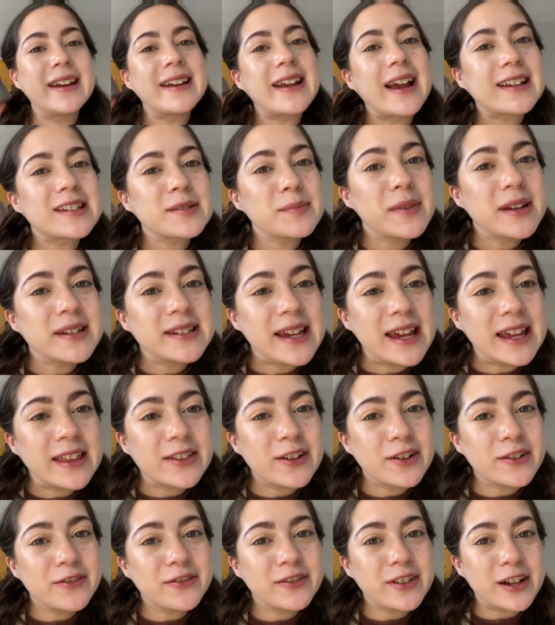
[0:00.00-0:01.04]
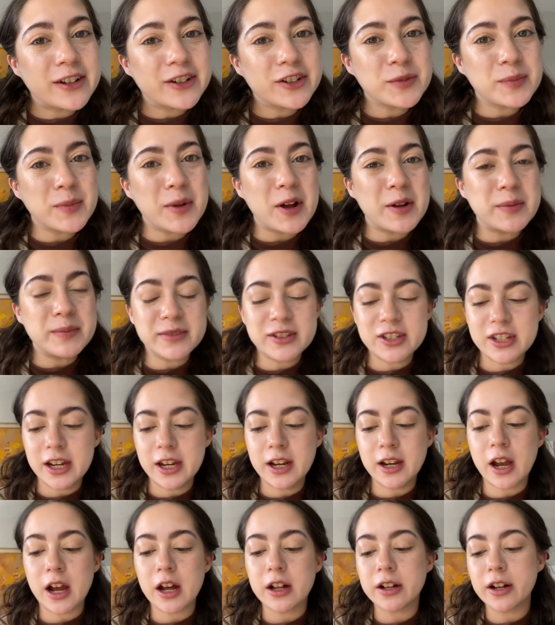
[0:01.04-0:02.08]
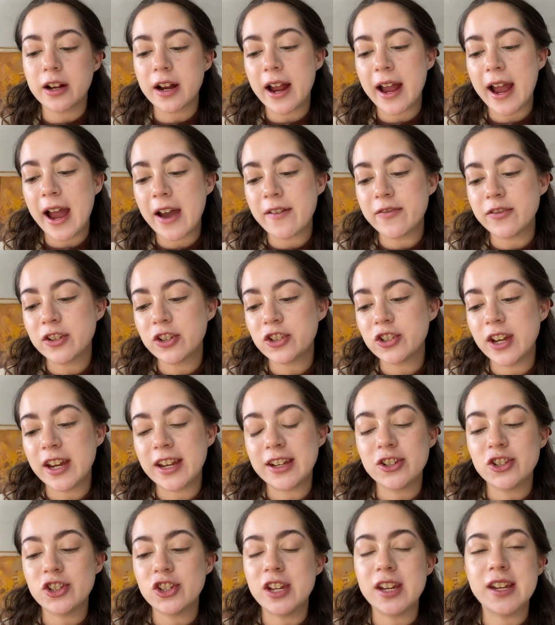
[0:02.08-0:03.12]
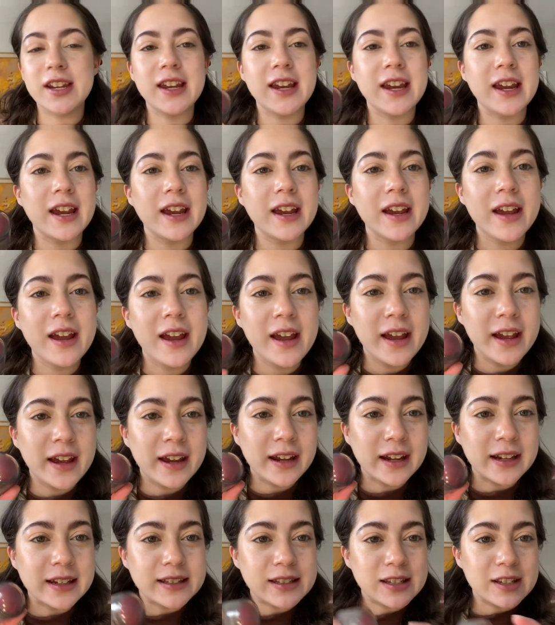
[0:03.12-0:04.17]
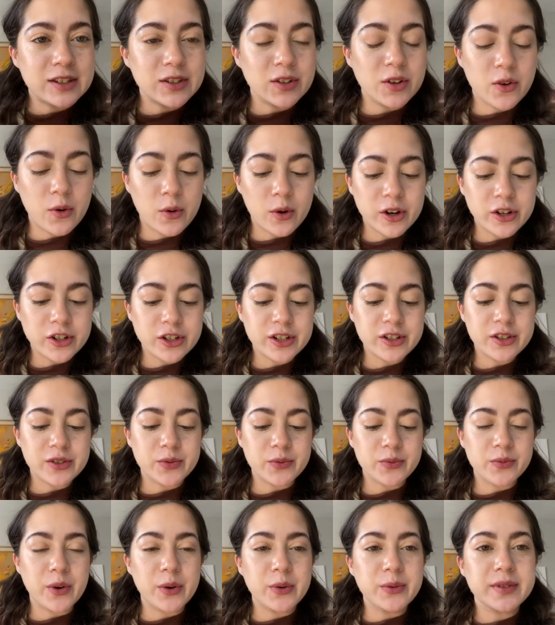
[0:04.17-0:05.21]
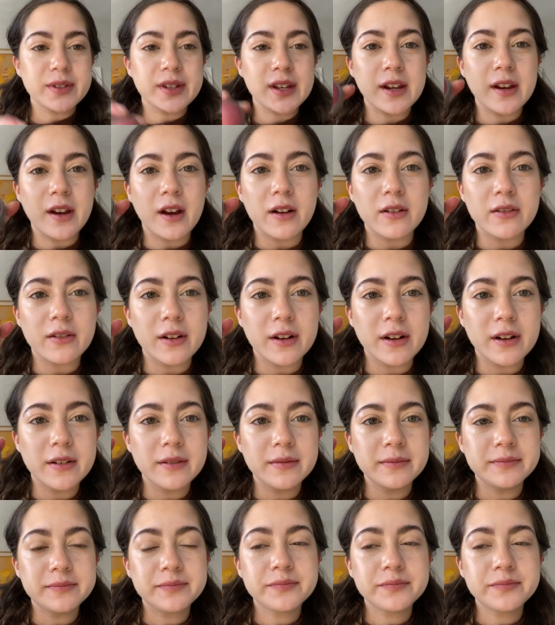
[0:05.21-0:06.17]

next I'm gonna take their Flush Balm Cheek Color. I have the shade Cheeky. It's this gorgeous rosy color.